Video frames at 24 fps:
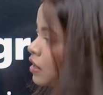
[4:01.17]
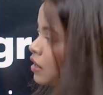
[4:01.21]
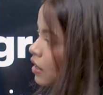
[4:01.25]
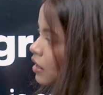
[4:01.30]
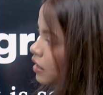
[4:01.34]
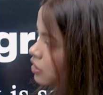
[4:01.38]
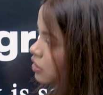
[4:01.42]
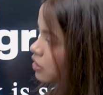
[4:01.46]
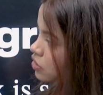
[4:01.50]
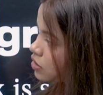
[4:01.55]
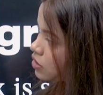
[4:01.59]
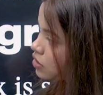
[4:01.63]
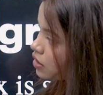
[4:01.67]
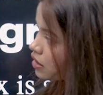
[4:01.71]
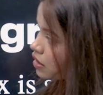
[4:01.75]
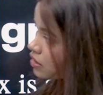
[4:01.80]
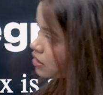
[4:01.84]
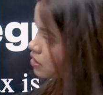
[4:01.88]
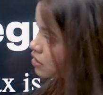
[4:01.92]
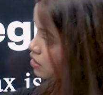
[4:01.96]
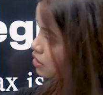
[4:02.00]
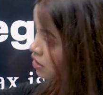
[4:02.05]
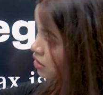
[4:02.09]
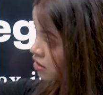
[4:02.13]
It,
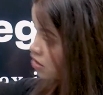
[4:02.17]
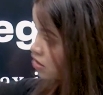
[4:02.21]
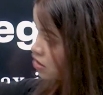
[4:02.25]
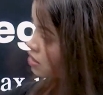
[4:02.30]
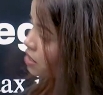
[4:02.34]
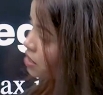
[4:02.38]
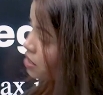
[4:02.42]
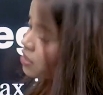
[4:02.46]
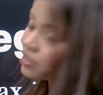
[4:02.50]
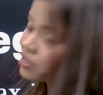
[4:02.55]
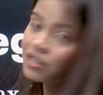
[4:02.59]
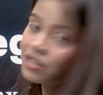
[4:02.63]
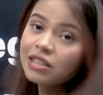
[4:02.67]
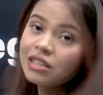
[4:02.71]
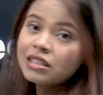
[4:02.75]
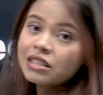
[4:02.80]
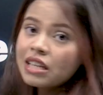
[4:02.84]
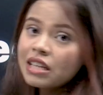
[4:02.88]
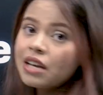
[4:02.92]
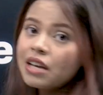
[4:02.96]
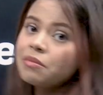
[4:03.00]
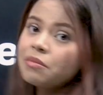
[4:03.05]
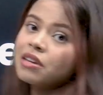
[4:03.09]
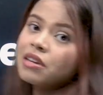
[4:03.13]
it is just the
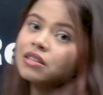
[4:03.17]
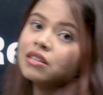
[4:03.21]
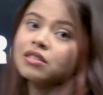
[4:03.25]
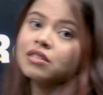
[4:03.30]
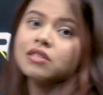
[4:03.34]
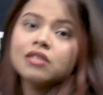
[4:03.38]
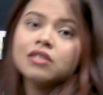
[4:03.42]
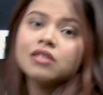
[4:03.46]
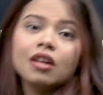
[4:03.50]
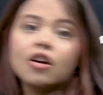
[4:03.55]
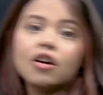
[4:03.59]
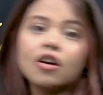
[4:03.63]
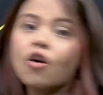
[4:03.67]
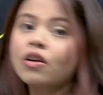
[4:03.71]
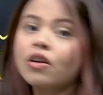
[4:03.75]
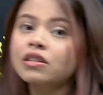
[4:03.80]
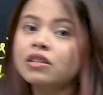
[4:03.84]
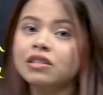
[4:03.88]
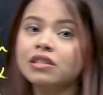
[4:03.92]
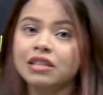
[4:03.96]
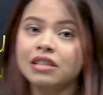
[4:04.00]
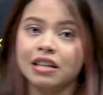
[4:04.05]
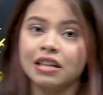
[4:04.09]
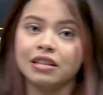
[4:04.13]
same. It's the
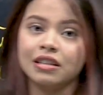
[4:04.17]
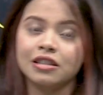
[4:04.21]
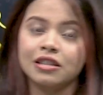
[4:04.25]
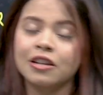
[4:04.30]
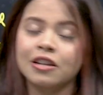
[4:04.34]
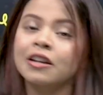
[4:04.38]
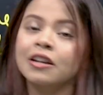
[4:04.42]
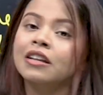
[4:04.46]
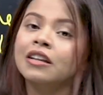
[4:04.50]
constant.